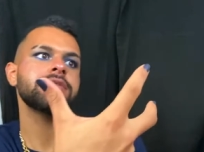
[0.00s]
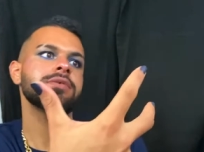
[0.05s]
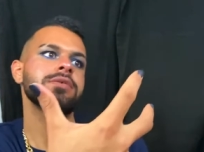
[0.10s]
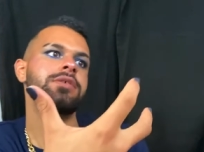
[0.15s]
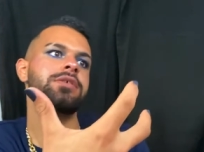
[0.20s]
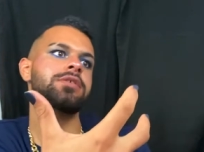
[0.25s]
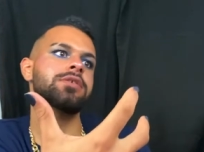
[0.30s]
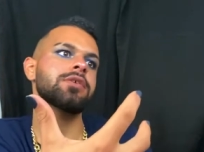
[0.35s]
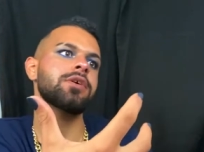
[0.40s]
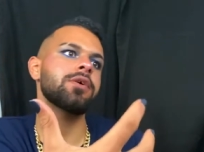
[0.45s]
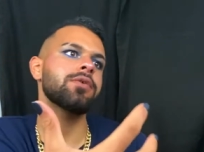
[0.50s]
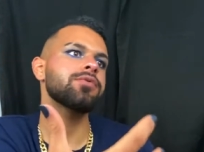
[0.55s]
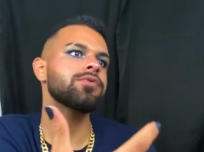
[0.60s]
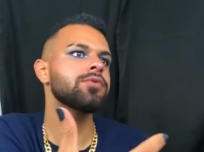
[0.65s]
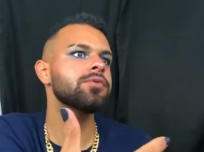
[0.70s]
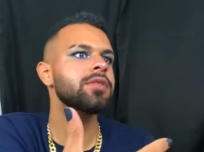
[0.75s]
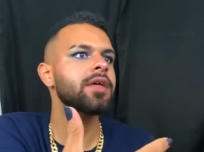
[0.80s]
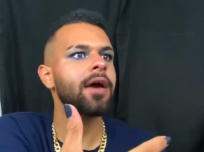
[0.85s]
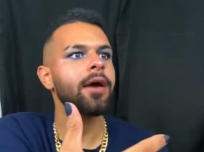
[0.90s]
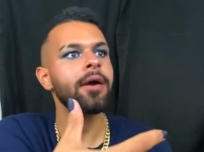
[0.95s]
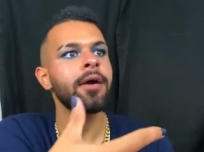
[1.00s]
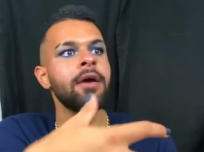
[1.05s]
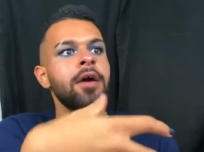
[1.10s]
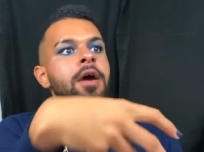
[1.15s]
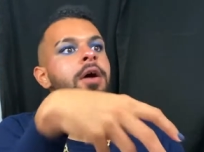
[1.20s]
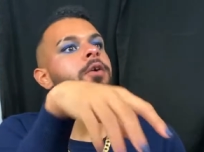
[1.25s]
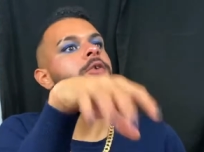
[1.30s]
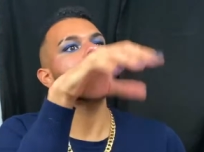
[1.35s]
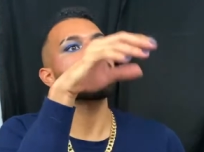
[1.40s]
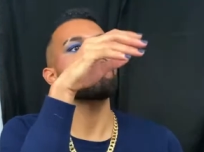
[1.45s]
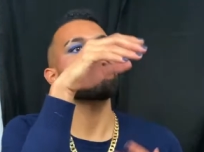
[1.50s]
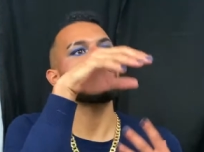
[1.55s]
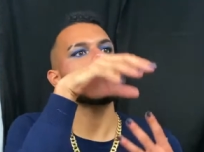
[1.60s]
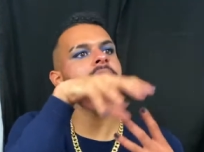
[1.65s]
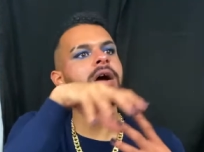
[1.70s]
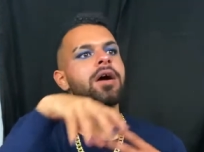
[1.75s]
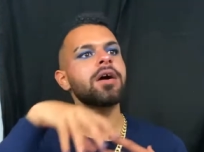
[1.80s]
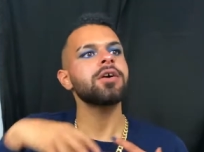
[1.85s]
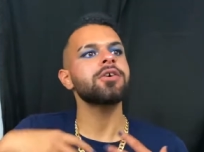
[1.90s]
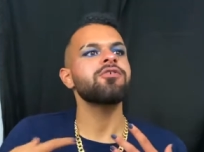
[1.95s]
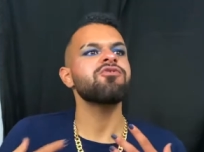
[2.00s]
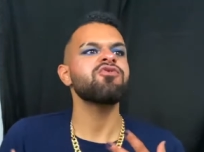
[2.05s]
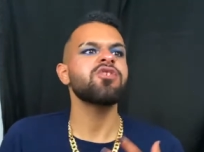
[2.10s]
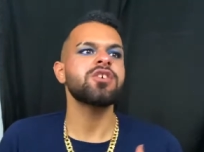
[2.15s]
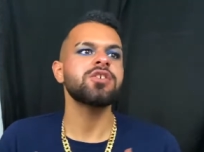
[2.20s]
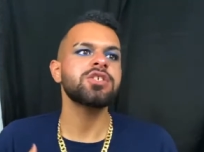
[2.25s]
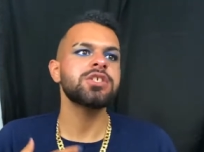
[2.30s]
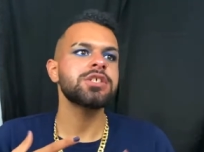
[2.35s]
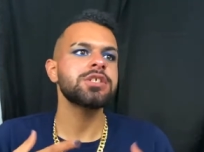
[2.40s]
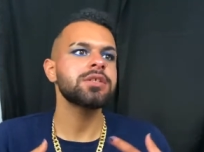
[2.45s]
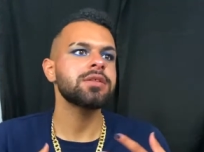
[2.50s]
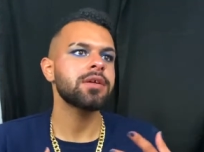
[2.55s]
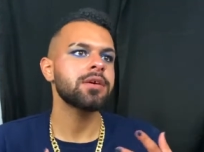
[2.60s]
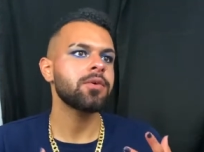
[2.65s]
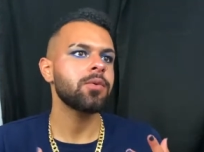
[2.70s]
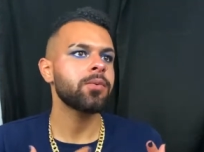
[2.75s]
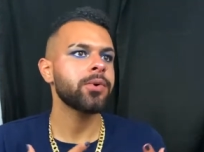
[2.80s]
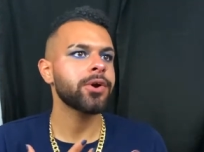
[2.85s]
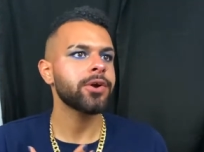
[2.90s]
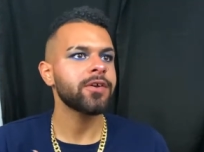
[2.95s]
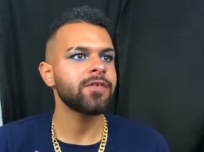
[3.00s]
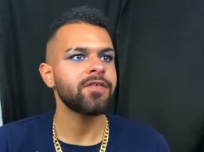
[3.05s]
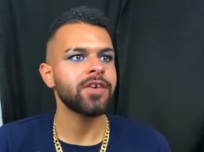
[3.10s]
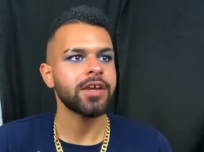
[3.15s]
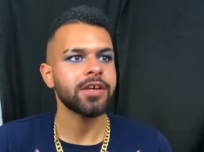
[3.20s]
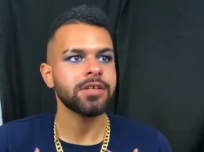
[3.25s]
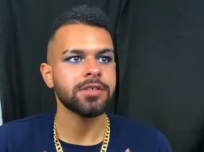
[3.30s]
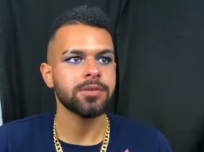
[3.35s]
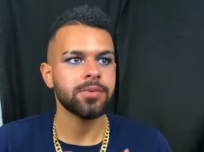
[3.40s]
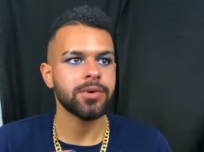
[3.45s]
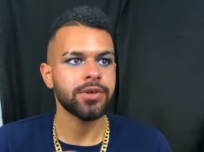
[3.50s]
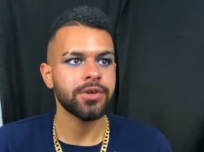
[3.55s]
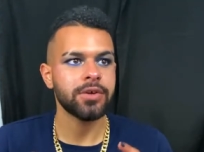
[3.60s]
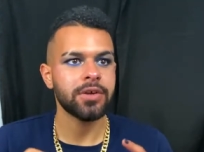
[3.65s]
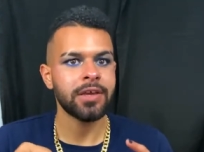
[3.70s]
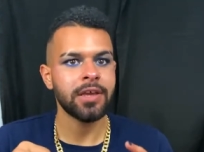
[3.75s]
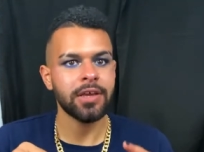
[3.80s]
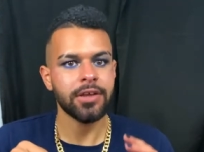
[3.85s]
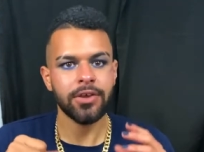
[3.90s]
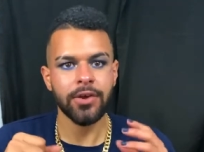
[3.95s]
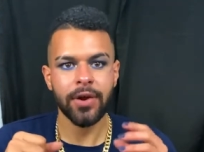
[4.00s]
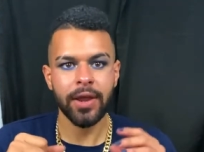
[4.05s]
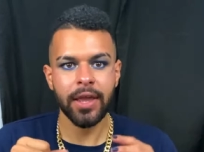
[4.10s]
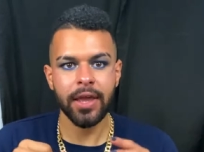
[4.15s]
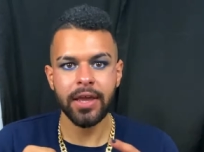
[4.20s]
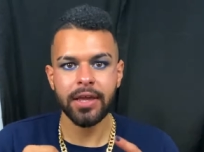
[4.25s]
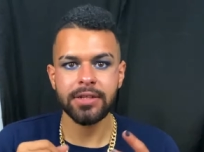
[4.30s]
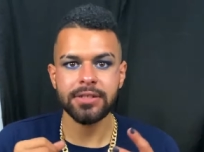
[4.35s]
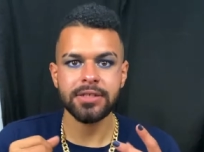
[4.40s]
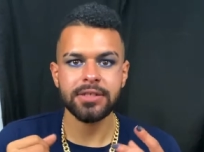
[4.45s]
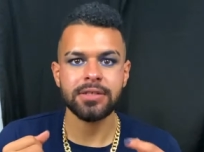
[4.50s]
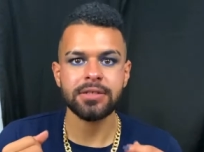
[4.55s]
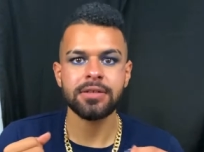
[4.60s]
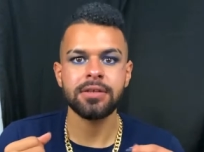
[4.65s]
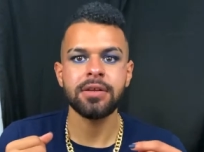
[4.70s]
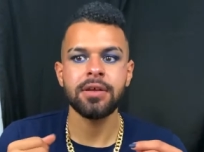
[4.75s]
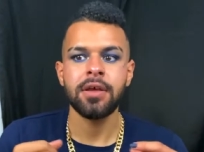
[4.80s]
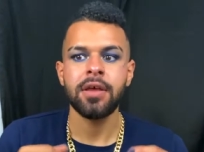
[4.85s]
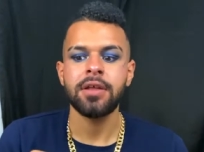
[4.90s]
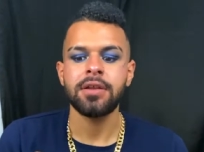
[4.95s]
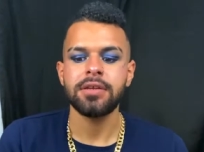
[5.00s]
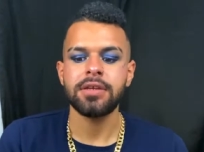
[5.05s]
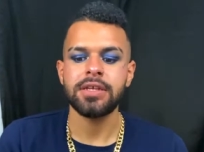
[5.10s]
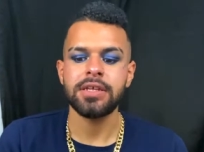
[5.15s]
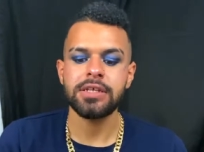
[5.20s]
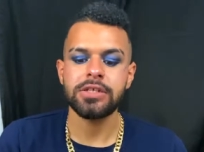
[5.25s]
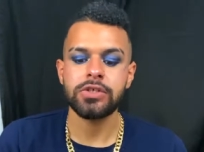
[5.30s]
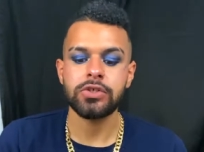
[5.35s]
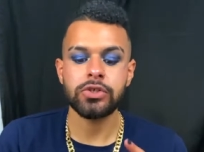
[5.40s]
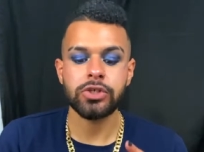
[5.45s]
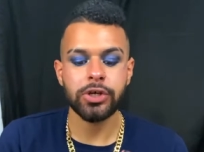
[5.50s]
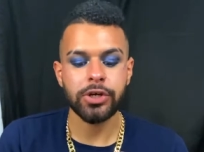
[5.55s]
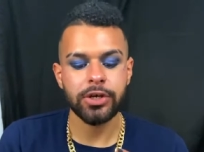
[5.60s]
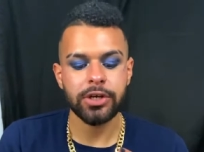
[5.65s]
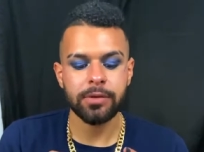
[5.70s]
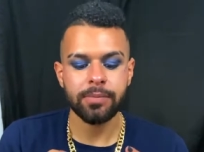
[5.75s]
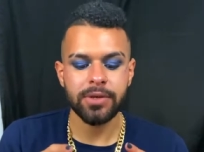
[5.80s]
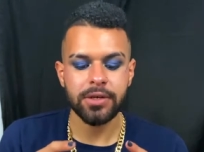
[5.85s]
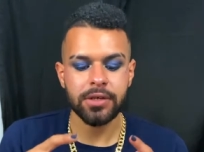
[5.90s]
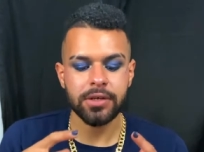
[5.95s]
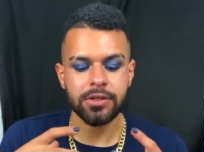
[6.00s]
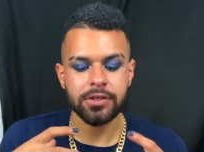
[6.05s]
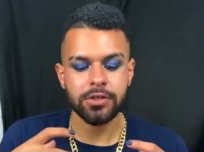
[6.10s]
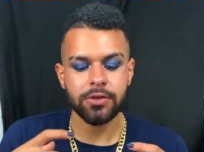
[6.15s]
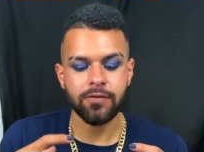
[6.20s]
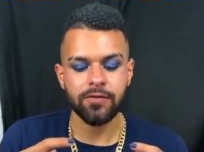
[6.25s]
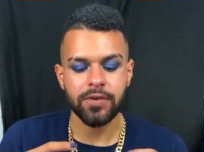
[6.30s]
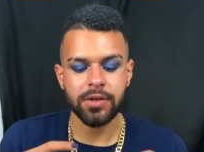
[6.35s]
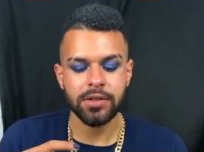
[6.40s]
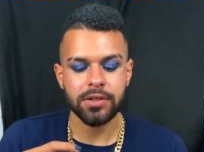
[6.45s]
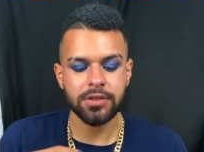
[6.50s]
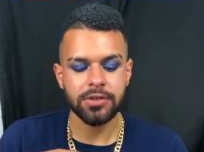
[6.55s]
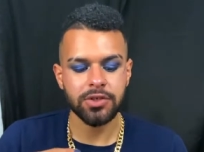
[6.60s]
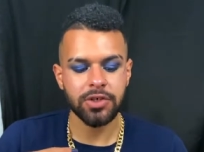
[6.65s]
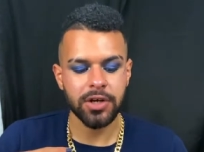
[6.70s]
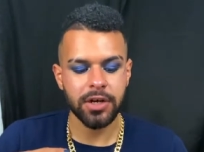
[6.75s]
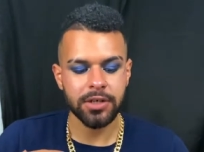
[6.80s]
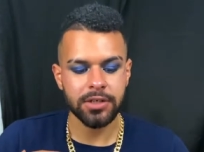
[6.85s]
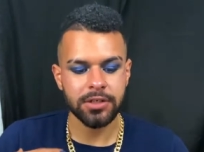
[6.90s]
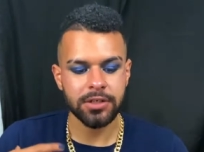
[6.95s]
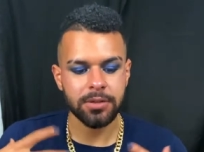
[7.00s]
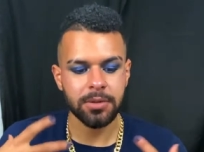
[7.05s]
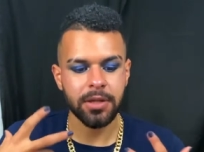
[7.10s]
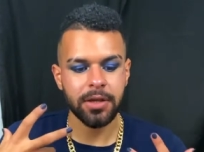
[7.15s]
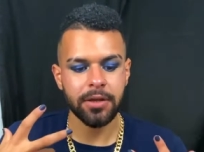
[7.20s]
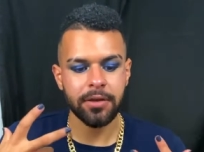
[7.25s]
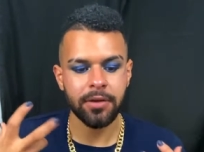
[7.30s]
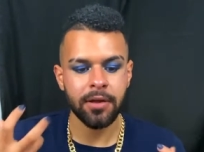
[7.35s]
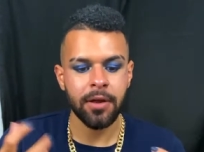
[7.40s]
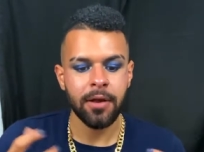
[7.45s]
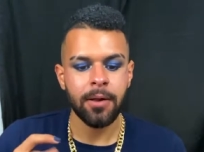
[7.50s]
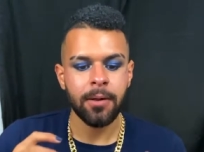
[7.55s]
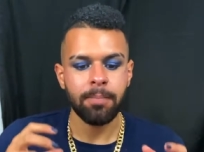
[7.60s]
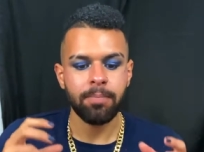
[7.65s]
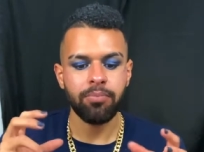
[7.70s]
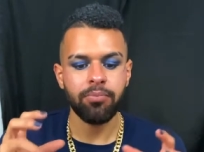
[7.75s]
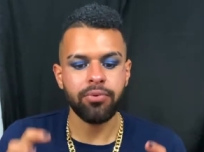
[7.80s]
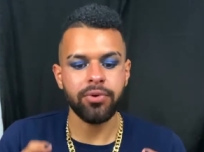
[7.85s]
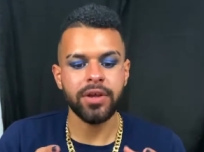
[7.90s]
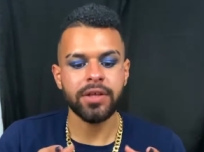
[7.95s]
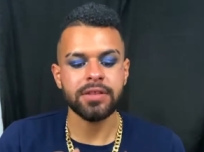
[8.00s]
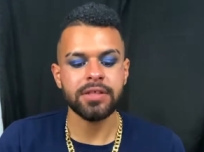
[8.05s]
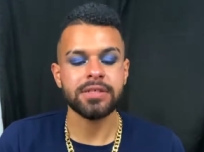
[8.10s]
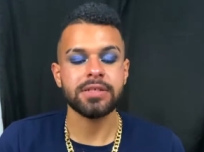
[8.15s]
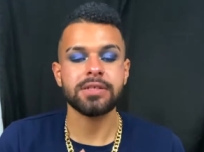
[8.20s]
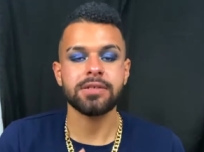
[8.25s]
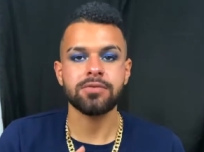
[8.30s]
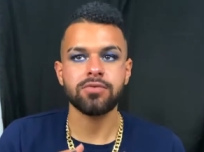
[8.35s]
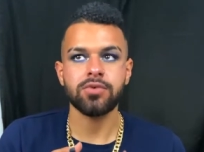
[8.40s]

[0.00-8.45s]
You need to go through that grungy like work phase where you get your hands and knees dirty because you're really trying to like bring this